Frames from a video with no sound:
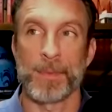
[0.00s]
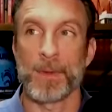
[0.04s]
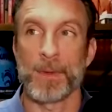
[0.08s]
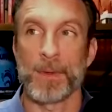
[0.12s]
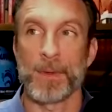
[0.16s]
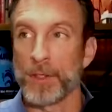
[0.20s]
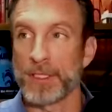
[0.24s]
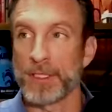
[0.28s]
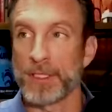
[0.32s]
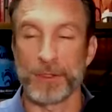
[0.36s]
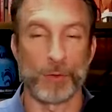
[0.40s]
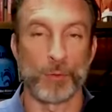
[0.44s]

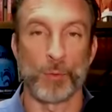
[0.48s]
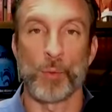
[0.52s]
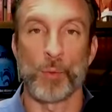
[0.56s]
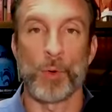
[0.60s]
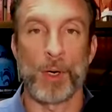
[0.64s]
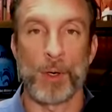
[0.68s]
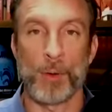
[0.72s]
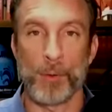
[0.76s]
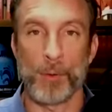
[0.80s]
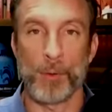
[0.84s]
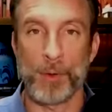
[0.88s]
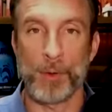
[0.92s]
Listen,
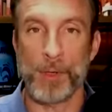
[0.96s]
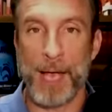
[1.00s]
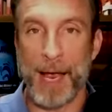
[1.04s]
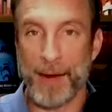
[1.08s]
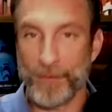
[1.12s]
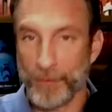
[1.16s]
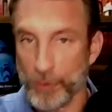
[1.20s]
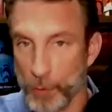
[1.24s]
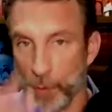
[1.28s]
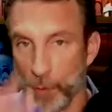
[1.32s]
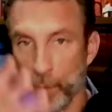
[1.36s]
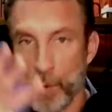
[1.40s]

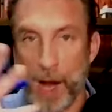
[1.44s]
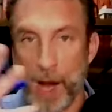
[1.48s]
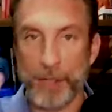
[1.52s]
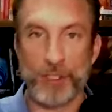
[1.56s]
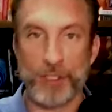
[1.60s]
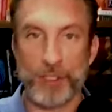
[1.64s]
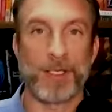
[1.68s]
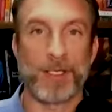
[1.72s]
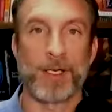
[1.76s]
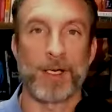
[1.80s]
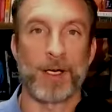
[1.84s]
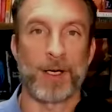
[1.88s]
everyone
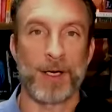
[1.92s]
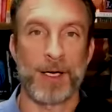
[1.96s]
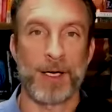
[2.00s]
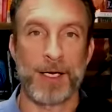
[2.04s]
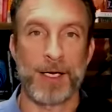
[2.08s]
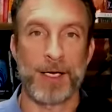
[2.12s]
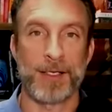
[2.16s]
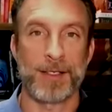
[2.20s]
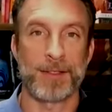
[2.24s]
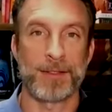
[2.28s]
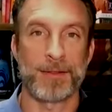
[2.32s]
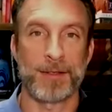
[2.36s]
watching here
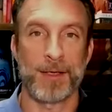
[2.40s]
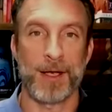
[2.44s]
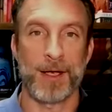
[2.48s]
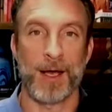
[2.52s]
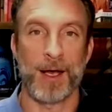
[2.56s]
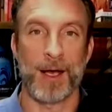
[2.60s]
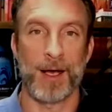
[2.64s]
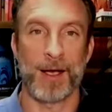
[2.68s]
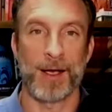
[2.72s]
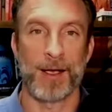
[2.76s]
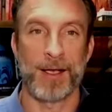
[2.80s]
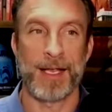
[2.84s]
is
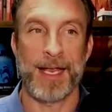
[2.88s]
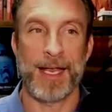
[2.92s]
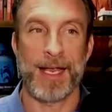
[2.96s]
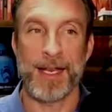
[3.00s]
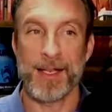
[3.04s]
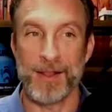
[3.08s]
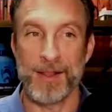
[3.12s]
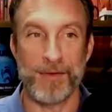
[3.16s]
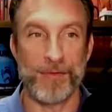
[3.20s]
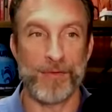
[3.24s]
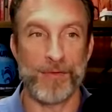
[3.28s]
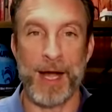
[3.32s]

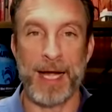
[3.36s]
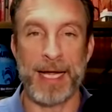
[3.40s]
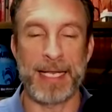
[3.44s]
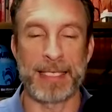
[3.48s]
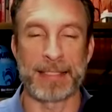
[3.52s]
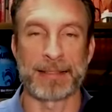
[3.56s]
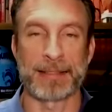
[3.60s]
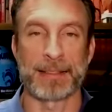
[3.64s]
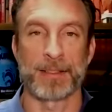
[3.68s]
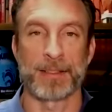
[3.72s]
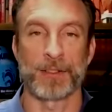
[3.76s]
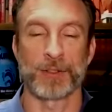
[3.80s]
in the
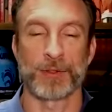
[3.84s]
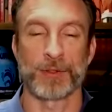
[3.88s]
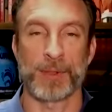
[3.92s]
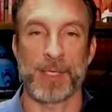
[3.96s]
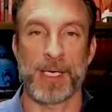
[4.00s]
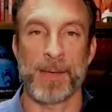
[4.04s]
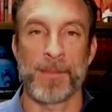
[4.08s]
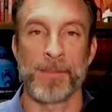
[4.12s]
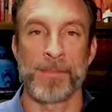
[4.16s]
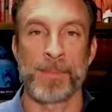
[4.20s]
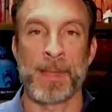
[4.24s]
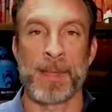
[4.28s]
finance
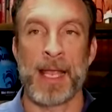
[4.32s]
industry,